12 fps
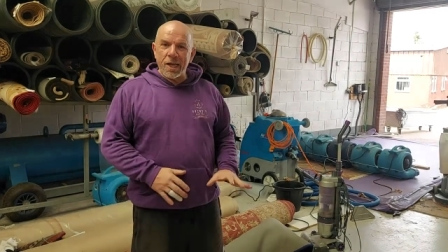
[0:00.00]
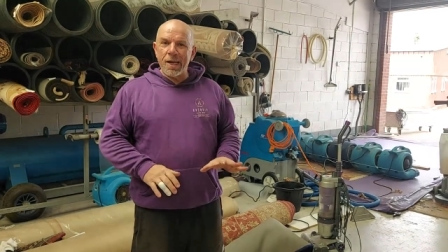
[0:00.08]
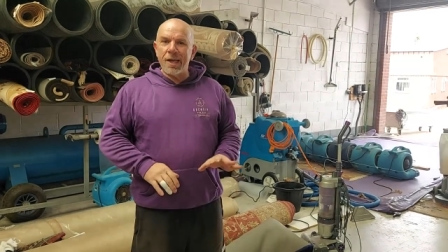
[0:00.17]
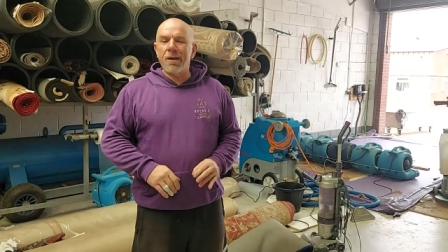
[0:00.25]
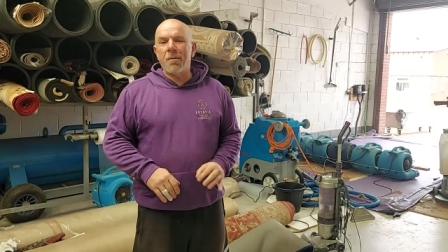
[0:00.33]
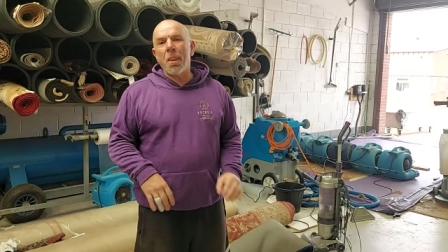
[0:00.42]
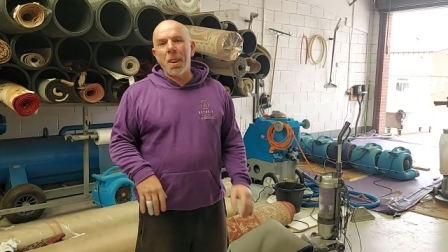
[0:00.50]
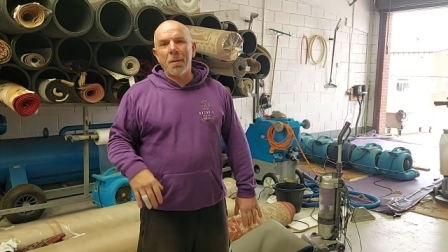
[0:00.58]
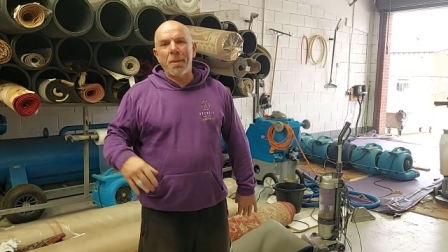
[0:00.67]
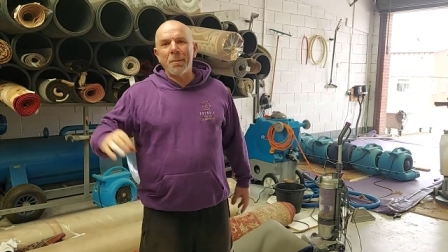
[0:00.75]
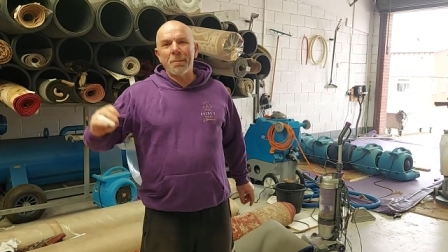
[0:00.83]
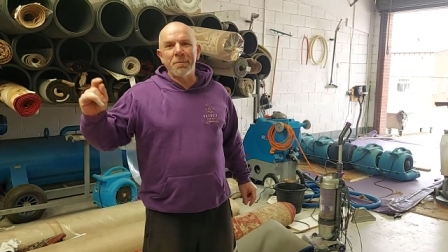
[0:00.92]

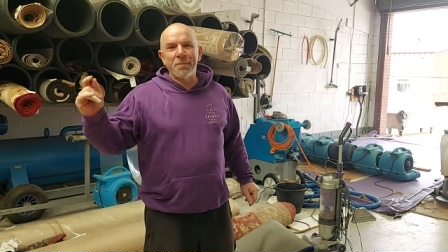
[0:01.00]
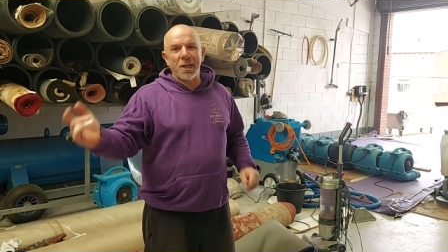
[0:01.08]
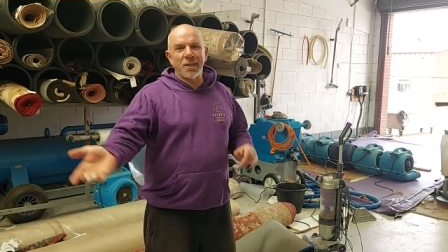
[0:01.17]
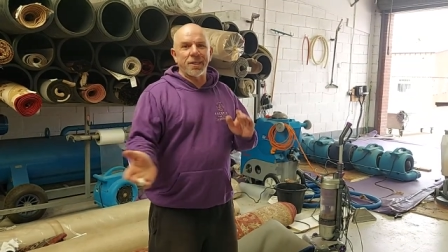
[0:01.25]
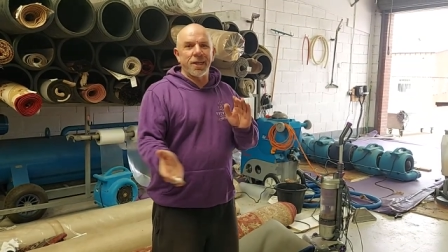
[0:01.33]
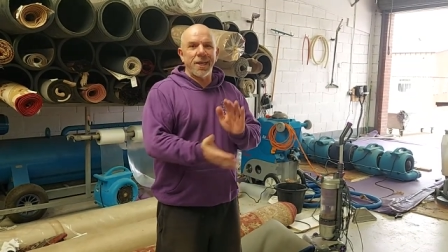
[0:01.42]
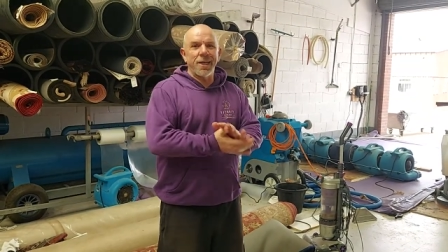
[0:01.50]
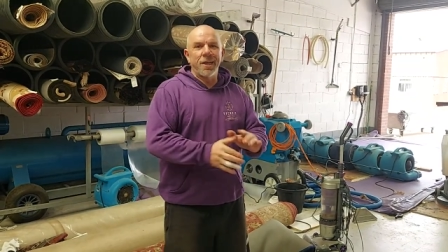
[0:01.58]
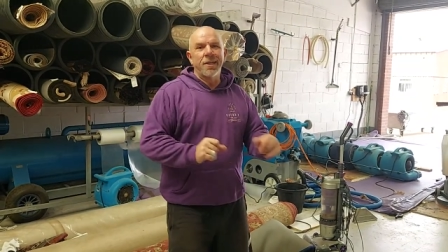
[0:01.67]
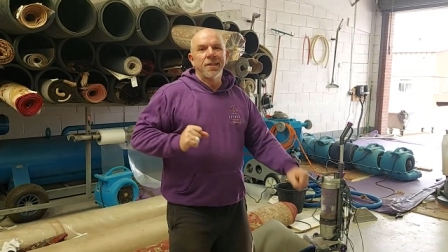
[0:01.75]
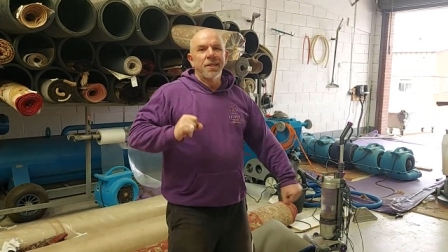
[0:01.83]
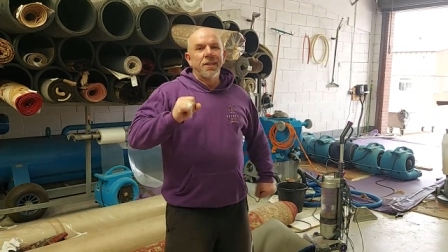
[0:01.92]
I'll start again.
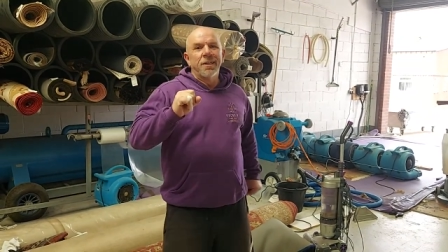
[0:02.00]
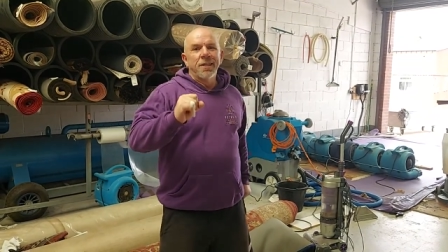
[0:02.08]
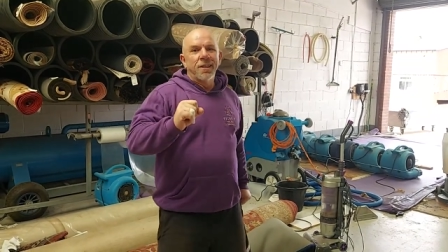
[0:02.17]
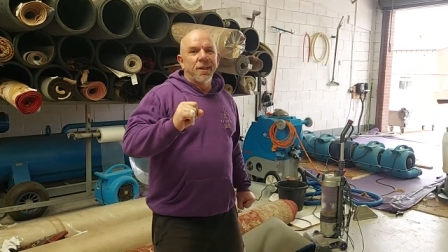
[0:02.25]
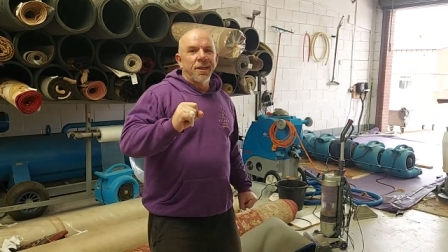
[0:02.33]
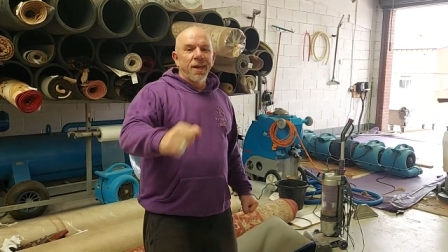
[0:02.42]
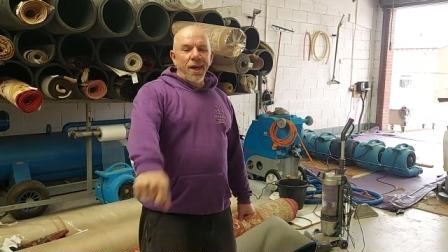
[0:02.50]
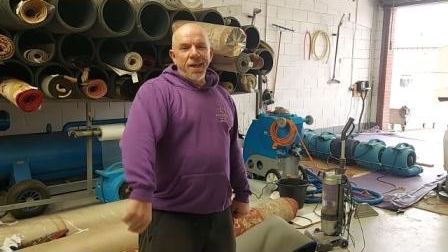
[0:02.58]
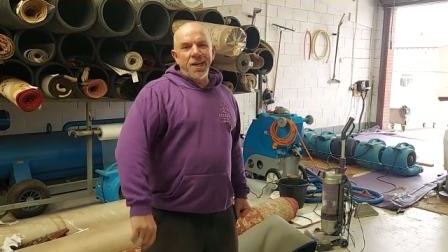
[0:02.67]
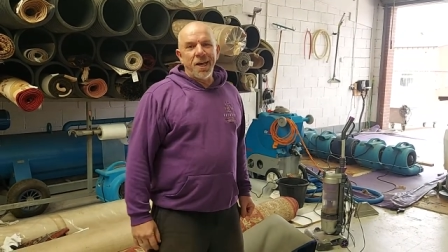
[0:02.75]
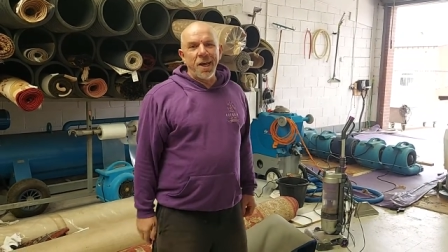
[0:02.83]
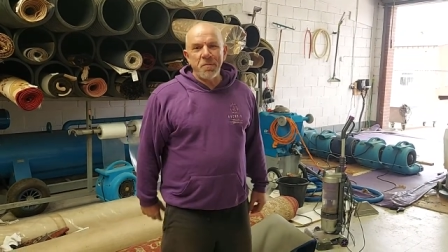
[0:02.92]

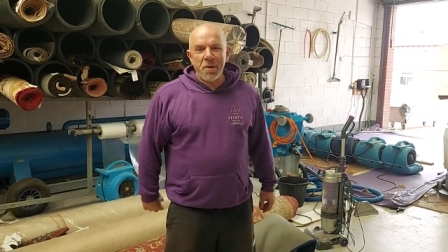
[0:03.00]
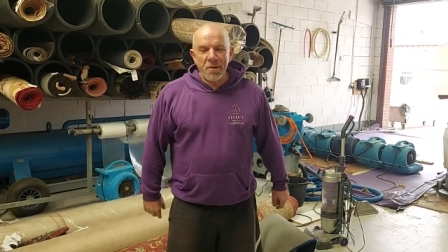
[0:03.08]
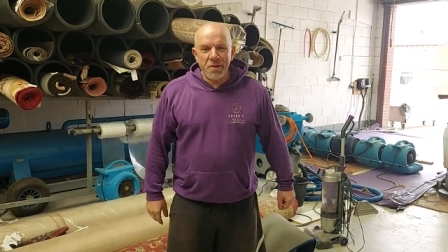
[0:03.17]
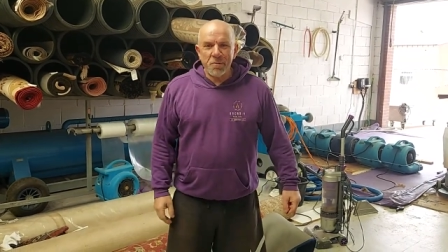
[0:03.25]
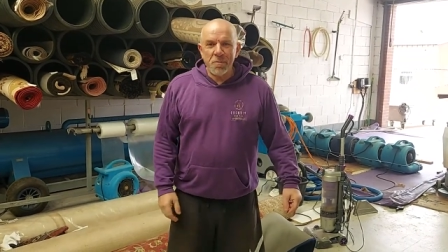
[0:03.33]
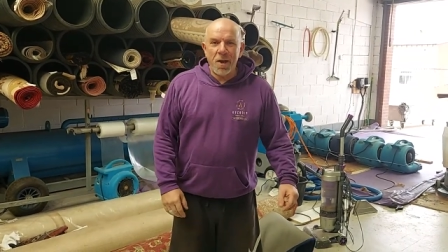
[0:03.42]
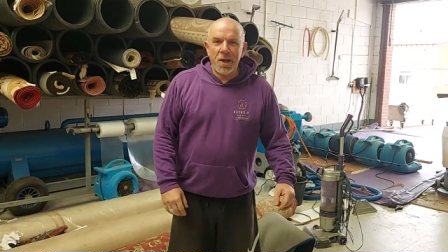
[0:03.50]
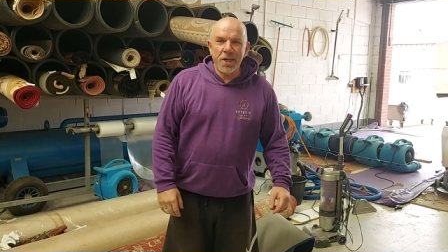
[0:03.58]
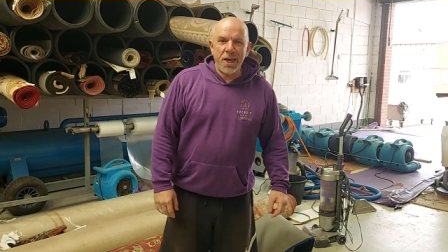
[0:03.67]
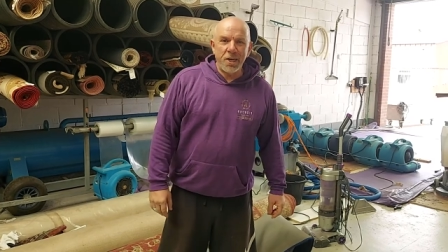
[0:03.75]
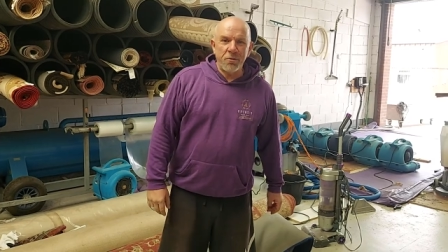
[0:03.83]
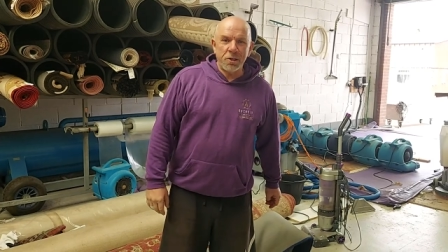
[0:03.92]
Hi, I'm Derek from
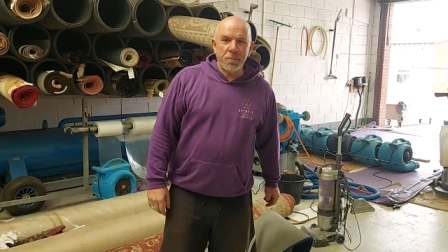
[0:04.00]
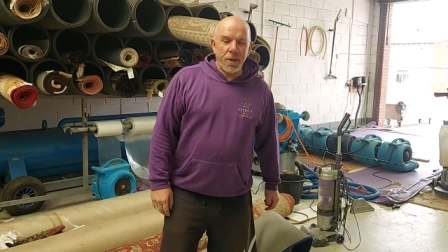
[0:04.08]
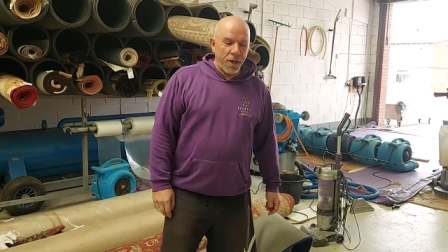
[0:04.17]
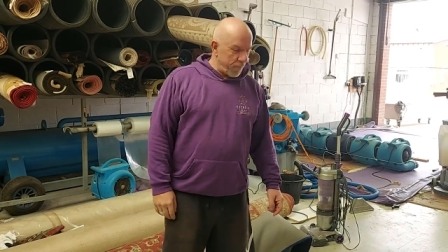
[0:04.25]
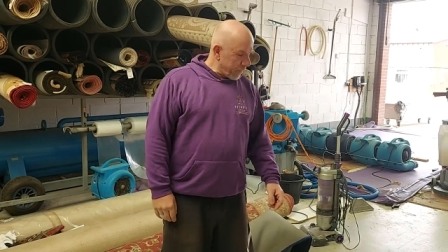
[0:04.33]
Arcadia Rug Spa,